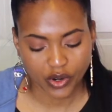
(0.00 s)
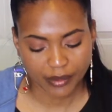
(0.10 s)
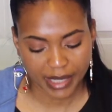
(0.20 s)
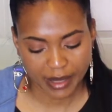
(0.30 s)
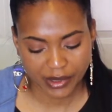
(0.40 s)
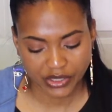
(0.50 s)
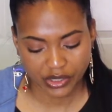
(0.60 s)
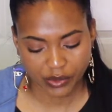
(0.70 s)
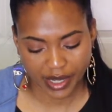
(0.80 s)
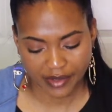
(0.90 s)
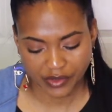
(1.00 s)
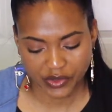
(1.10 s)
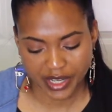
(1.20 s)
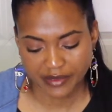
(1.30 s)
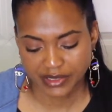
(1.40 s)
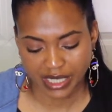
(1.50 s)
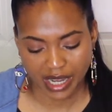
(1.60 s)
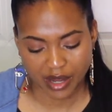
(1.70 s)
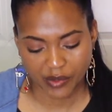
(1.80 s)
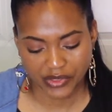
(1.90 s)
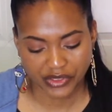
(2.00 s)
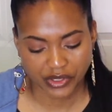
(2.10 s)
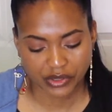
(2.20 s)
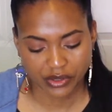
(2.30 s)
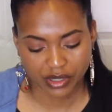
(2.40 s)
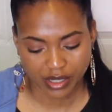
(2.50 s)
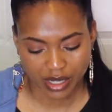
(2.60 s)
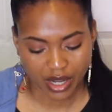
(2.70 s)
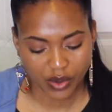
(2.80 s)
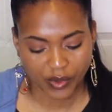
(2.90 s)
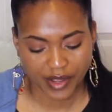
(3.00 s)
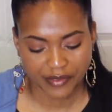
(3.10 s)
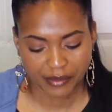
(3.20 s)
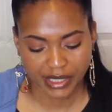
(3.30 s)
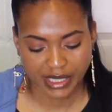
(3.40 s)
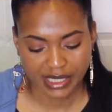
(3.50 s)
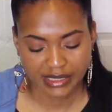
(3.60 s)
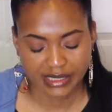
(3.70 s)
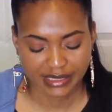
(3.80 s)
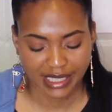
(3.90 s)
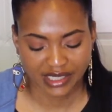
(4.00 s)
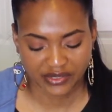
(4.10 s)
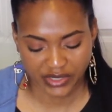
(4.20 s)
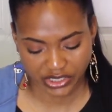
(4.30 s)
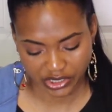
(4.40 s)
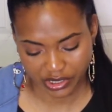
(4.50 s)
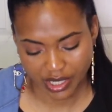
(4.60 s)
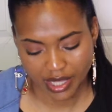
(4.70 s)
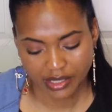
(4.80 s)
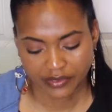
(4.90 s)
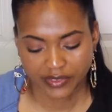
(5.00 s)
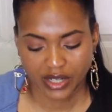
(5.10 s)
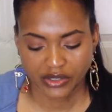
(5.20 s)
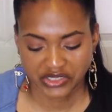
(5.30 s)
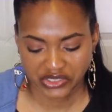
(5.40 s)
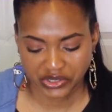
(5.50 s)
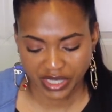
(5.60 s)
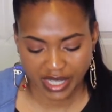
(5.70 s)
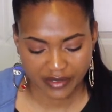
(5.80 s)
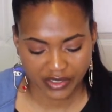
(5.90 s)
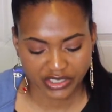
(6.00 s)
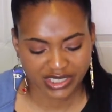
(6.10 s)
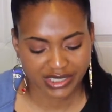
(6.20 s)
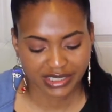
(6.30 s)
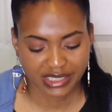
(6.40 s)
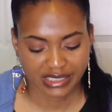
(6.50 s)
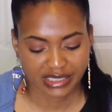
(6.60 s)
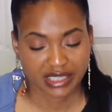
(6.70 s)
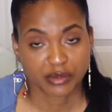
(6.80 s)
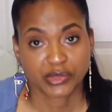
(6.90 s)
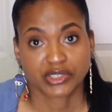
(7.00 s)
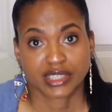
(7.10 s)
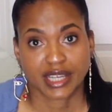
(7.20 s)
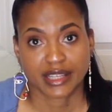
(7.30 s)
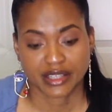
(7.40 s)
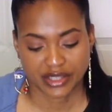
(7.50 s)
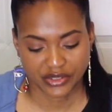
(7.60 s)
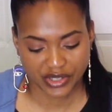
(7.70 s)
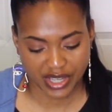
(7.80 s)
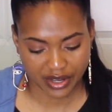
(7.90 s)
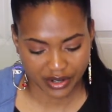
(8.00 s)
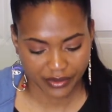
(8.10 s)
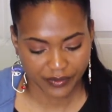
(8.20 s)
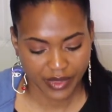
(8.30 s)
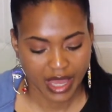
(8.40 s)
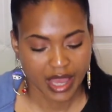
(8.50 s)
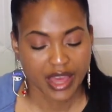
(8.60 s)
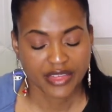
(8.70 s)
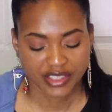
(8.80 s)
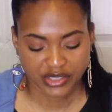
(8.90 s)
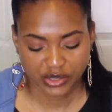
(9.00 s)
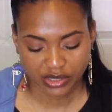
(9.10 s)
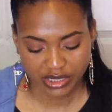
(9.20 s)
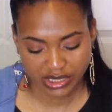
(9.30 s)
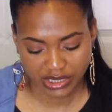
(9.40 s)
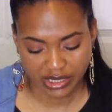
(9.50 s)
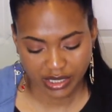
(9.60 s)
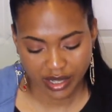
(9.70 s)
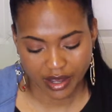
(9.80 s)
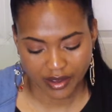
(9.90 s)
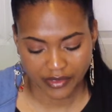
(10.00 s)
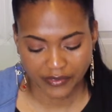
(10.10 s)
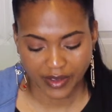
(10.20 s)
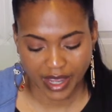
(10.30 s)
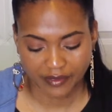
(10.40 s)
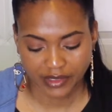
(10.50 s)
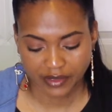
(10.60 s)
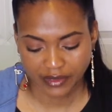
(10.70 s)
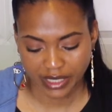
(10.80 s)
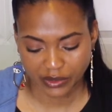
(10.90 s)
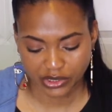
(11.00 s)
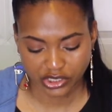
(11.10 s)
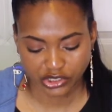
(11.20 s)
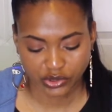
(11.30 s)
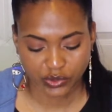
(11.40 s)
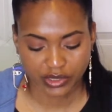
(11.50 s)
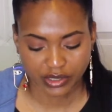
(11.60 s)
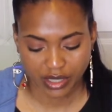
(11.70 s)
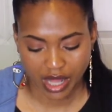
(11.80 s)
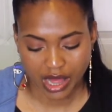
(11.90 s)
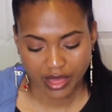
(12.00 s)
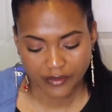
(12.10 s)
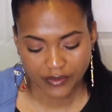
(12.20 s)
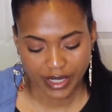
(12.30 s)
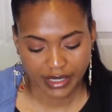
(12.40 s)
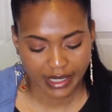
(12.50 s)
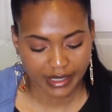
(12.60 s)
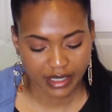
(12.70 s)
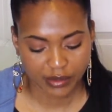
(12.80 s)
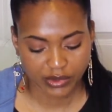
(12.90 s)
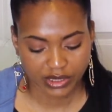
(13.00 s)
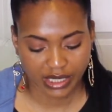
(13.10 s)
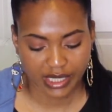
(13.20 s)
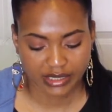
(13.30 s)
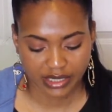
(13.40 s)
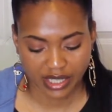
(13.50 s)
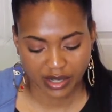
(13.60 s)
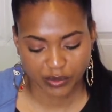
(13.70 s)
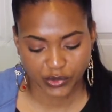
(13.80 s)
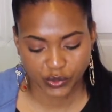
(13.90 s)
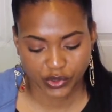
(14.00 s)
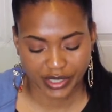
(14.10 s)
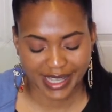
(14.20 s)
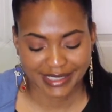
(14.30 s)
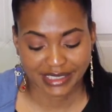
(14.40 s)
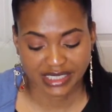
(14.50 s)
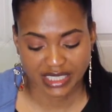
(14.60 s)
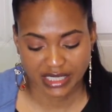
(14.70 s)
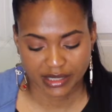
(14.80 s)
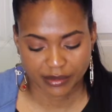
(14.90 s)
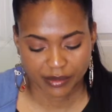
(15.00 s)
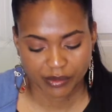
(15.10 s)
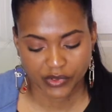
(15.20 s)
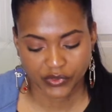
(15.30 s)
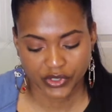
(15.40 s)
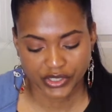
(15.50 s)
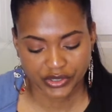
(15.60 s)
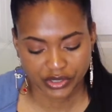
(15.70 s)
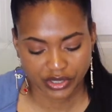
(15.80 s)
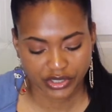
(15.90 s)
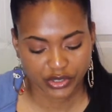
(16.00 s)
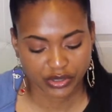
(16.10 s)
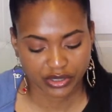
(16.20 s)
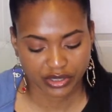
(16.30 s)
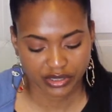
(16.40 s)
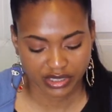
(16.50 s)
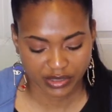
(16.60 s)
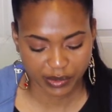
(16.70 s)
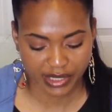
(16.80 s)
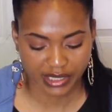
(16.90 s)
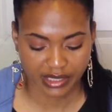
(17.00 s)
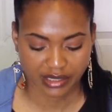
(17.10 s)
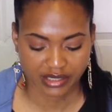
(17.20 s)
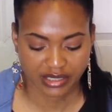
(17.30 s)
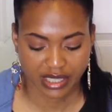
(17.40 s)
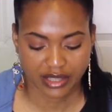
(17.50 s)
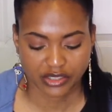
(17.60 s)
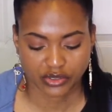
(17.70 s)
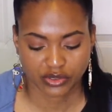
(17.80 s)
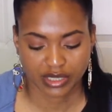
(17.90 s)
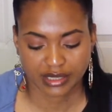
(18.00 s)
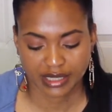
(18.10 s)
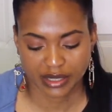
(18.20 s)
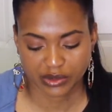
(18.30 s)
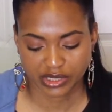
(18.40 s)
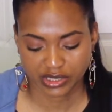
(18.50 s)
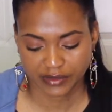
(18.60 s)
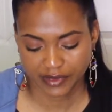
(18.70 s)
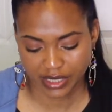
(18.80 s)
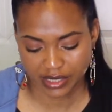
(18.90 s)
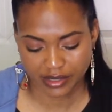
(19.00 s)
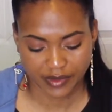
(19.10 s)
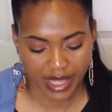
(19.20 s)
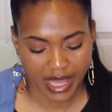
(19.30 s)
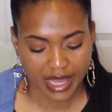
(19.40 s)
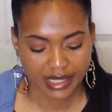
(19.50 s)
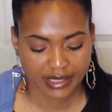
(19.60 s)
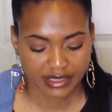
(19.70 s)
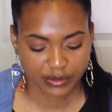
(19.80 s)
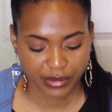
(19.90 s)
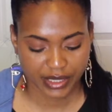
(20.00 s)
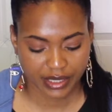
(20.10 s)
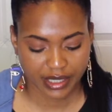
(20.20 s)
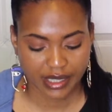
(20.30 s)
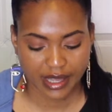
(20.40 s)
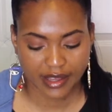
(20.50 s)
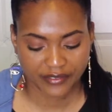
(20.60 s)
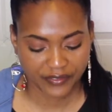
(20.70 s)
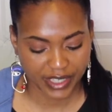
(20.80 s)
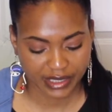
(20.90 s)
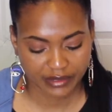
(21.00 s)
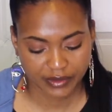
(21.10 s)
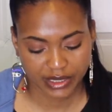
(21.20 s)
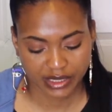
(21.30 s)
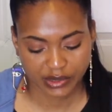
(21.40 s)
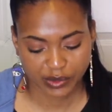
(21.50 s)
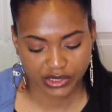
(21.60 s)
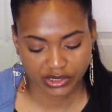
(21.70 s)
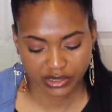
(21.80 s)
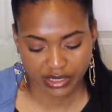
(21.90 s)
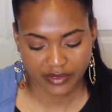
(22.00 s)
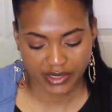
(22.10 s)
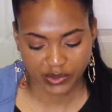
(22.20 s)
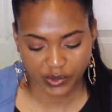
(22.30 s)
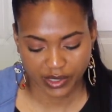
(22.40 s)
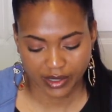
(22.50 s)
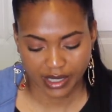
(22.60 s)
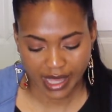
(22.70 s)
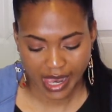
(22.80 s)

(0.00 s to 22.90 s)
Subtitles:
maybe your wife craves time with you away from the kids and television. The flowers you gave her just doesn't communicate that you care. In this new edition of the 5 love languages, you will find a couple's guide to help you work as a team. Before you know it, you'll learn to speak and understand the unique languages of love and effectively express your love as well